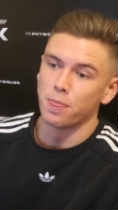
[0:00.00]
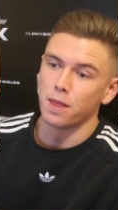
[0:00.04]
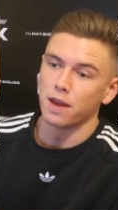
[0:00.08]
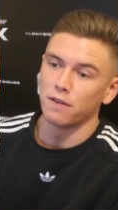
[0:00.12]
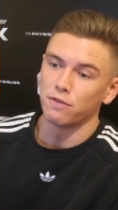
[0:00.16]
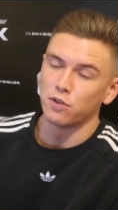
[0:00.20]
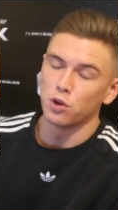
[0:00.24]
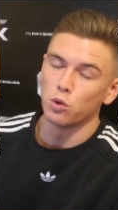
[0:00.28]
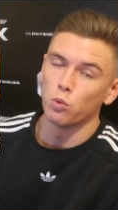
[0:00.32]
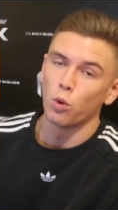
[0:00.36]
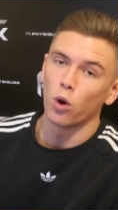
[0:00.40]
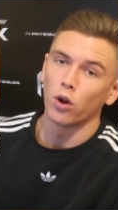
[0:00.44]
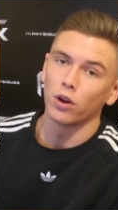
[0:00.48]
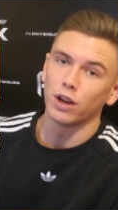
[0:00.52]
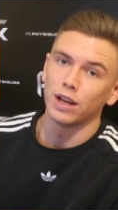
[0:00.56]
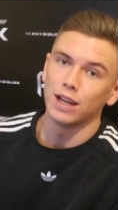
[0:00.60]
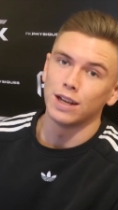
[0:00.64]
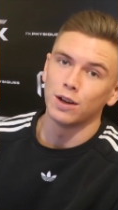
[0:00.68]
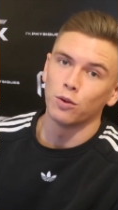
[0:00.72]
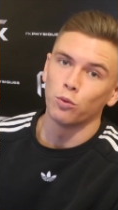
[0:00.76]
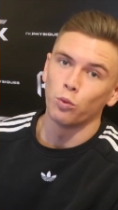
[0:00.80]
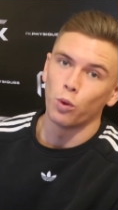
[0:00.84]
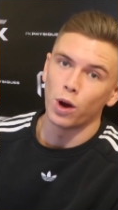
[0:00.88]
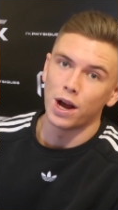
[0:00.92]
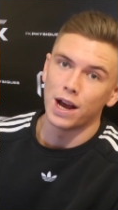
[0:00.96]
If you want
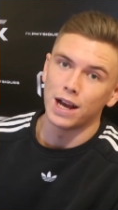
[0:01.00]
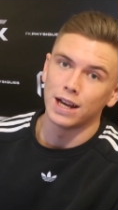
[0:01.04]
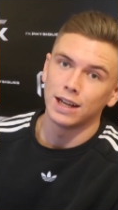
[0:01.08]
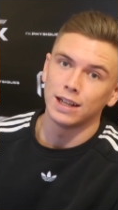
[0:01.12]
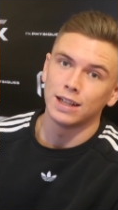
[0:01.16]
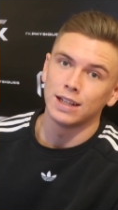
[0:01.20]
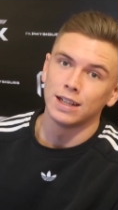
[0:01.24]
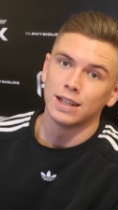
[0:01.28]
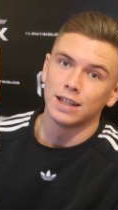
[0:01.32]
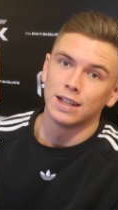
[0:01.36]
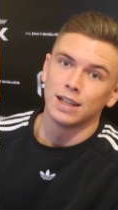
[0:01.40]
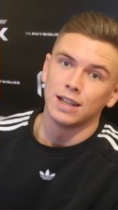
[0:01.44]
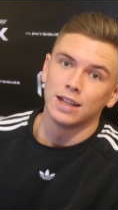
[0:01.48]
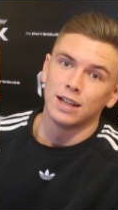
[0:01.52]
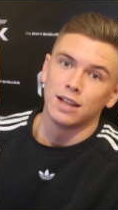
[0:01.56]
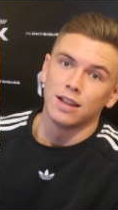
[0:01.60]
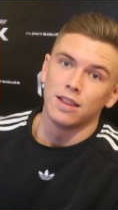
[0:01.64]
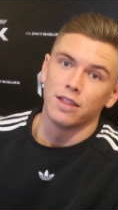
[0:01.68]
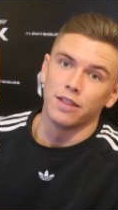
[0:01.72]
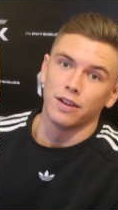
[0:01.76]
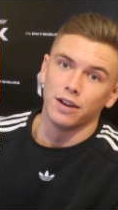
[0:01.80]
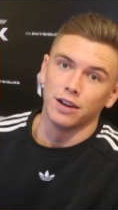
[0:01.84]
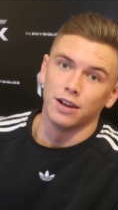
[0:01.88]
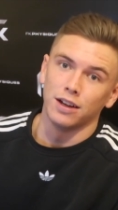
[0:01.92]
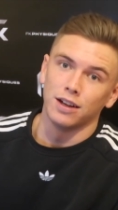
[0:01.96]
in a whey
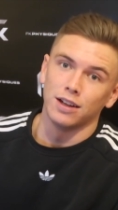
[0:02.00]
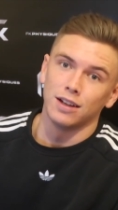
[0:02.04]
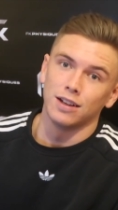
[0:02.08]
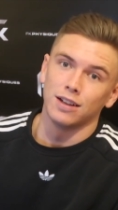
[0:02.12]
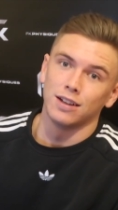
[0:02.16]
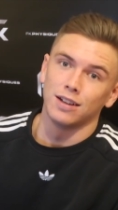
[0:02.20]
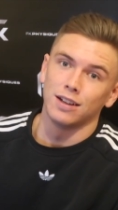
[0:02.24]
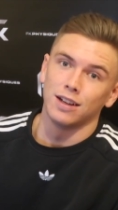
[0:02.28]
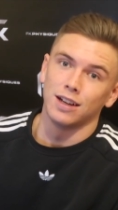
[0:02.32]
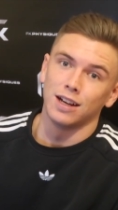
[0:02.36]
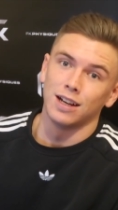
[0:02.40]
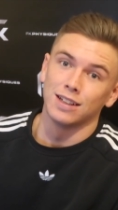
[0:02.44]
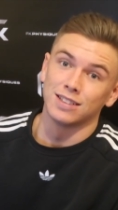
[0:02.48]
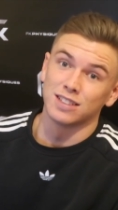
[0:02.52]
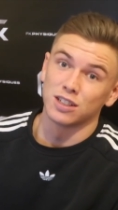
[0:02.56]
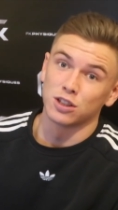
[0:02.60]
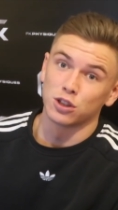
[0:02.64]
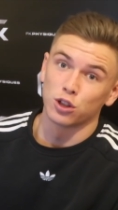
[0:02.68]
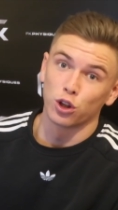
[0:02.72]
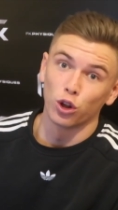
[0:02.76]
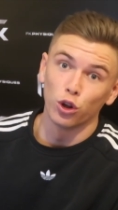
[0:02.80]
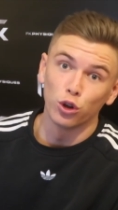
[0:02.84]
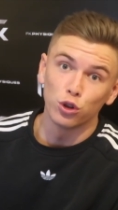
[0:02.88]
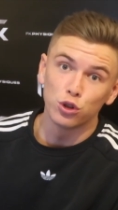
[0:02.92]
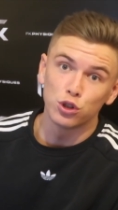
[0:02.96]
that as a
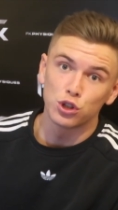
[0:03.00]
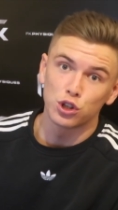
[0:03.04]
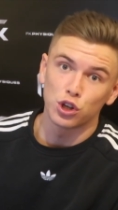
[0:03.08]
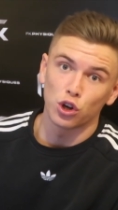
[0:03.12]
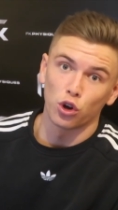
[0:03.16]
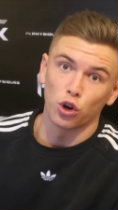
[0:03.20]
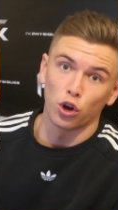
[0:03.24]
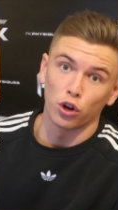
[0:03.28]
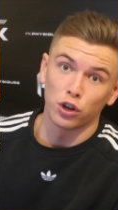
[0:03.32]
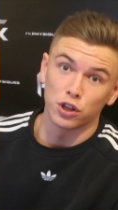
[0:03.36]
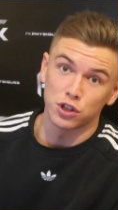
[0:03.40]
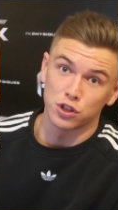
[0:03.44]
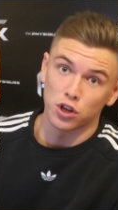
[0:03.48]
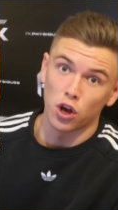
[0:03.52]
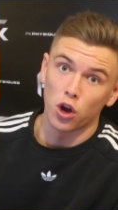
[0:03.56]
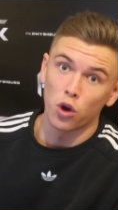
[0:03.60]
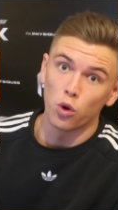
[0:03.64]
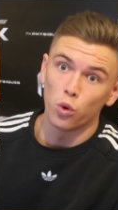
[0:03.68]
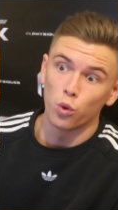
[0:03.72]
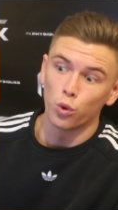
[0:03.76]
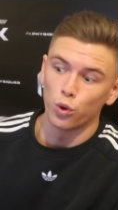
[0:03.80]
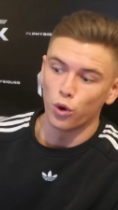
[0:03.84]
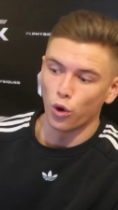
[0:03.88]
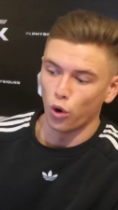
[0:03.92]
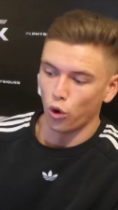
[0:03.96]
sludge on its
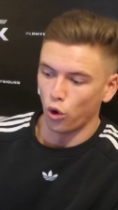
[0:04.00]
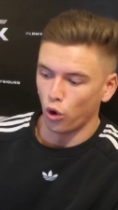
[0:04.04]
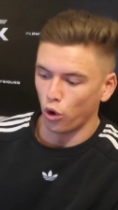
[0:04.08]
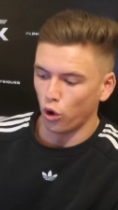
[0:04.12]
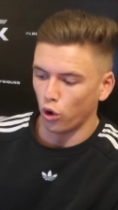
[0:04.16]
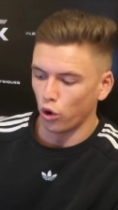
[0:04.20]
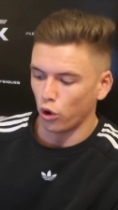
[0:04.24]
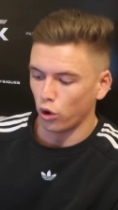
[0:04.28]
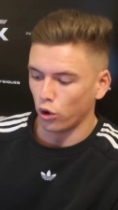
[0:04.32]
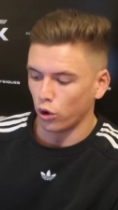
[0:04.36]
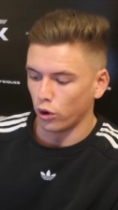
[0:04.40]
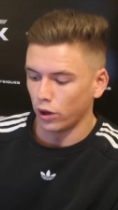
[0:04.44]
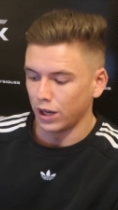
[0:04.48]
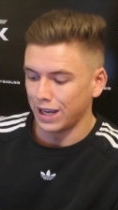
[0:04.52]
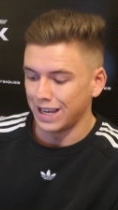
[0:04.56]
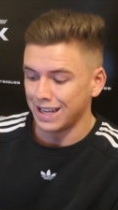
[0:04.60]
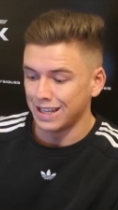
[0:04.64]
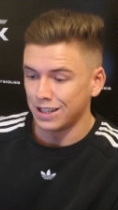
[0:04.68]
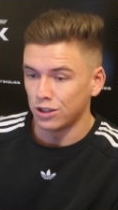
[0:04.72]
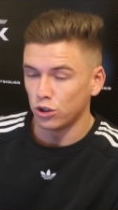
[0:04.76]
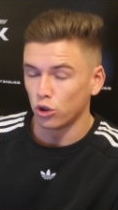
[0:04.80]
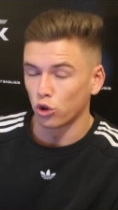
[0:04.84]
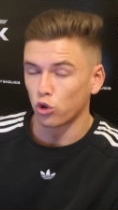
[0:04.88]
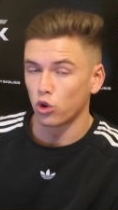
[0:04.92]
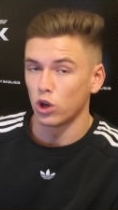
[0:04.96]
own or
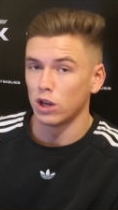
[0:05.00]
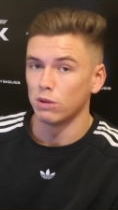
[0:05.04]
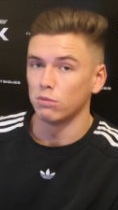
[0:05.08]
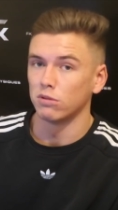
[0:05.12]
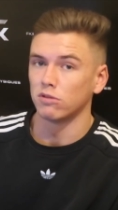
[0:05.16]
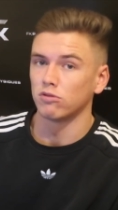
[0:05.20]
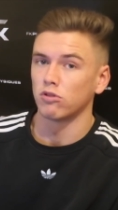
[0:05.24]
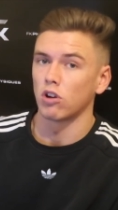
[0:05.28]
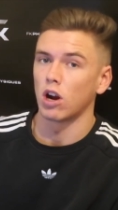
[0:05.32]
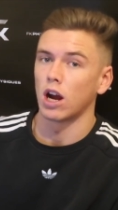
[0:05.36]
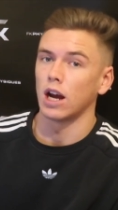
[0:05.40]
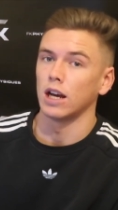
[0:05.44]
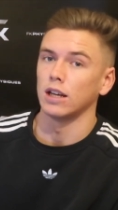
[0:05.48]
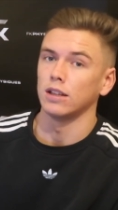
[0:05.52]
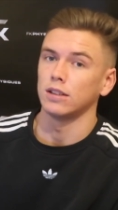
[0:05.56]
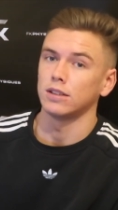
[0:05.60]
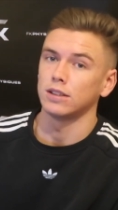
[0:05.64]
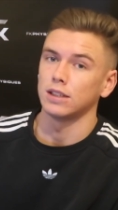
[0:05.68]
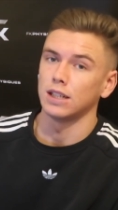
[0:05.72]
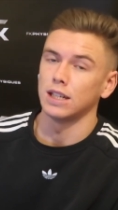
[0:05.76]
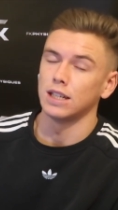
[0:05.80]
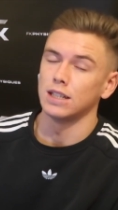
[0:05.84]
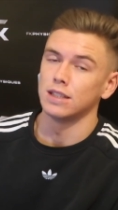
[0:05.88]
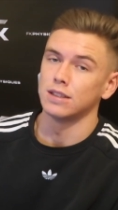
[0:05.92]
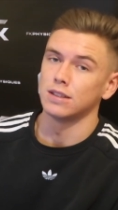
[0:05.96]
in your cream of
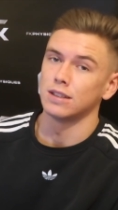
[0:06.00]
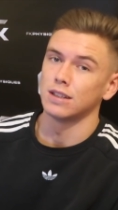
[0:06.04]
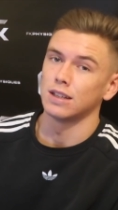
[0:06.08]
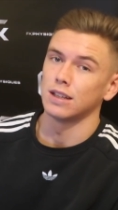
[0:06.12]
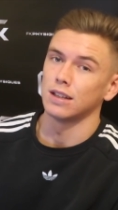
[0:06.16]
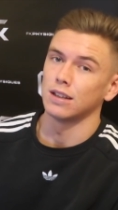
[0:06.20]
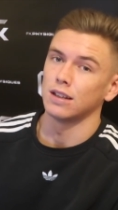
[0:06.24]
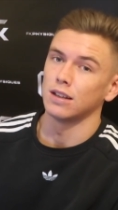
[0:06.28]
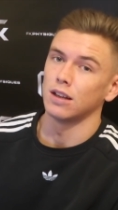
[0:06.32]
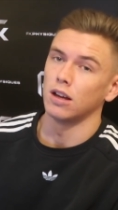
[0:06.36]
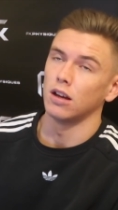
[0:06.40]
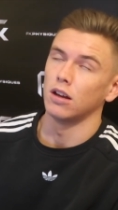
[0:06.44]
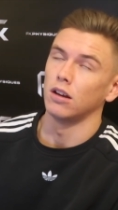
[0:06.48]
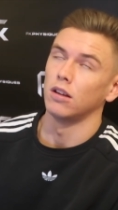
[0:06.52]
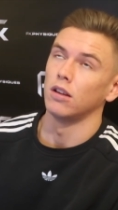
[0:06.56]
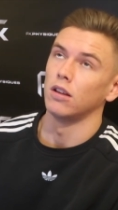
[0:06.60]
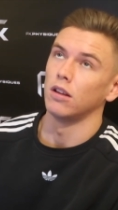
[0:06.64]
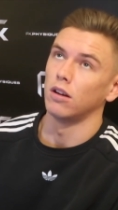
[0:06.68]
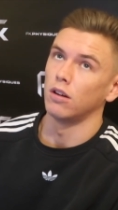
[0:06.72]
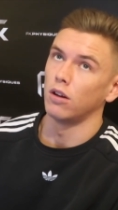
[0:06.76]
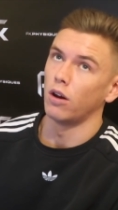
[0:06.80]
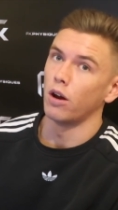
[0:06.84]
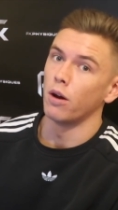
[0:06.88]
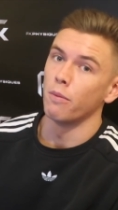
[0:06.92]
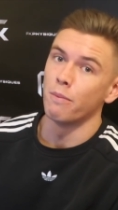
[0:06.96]
rice is
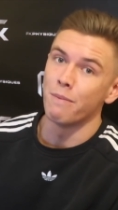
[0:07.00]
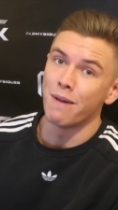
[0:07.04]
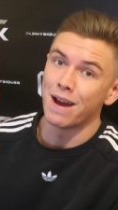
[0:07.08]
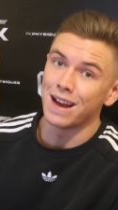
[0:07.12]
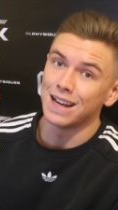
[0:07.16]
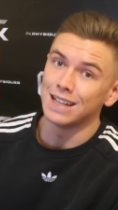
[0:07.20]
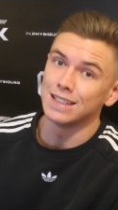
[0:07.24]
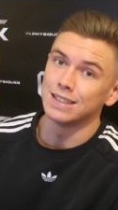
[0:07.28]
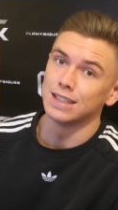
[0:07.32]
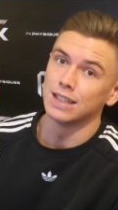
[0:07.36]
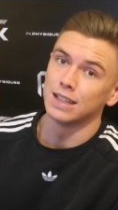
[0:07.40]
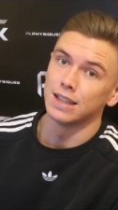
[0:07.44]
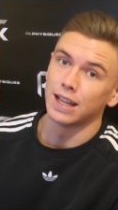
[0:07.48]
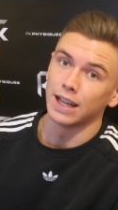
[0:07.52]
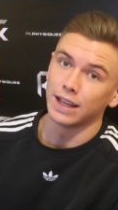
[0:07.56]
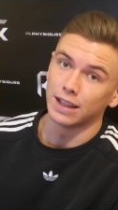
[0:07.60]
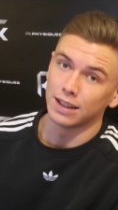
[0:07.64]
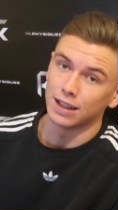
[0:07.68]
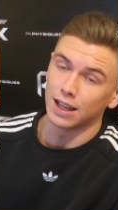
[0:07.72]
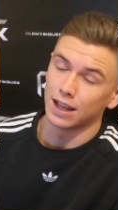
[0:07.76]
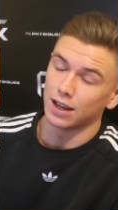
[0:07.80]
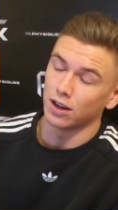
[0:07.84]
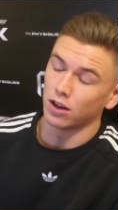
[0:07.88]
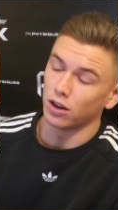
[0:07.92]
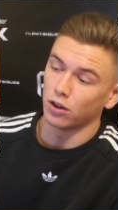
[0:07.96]
amazing,
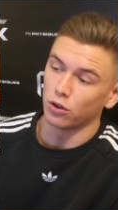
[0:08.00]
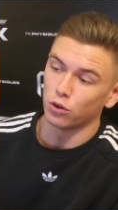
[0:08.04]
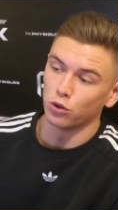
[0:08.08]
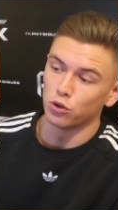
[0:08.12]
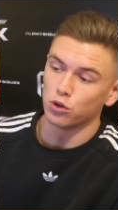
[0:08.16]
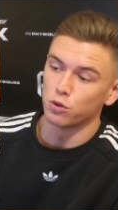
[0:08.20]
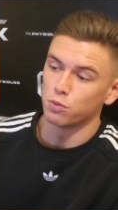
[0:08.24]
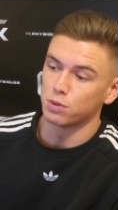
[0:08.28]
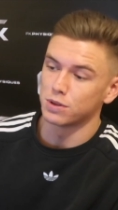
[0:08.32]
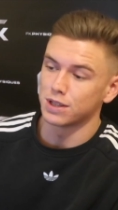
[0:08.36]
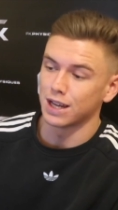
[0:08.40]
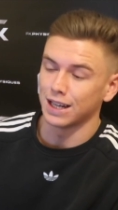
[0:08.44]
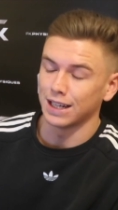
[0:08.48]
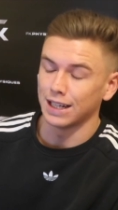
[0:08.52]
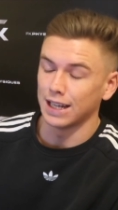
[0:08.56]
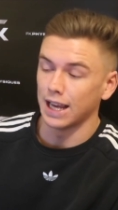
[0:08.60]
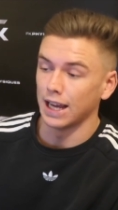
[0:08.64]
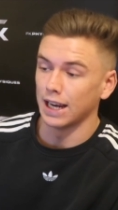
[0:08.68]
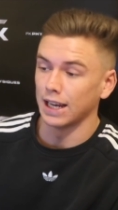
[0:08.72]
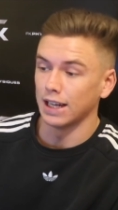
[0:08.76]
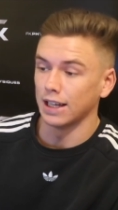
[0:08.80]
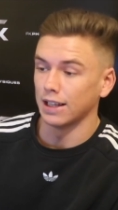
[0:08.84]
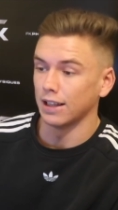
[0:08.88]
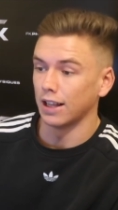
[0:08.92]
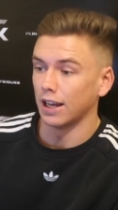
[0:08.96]
then 100%
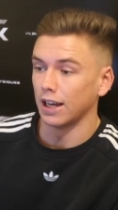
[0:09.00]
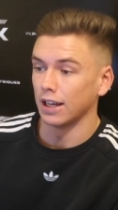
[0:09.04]
get it.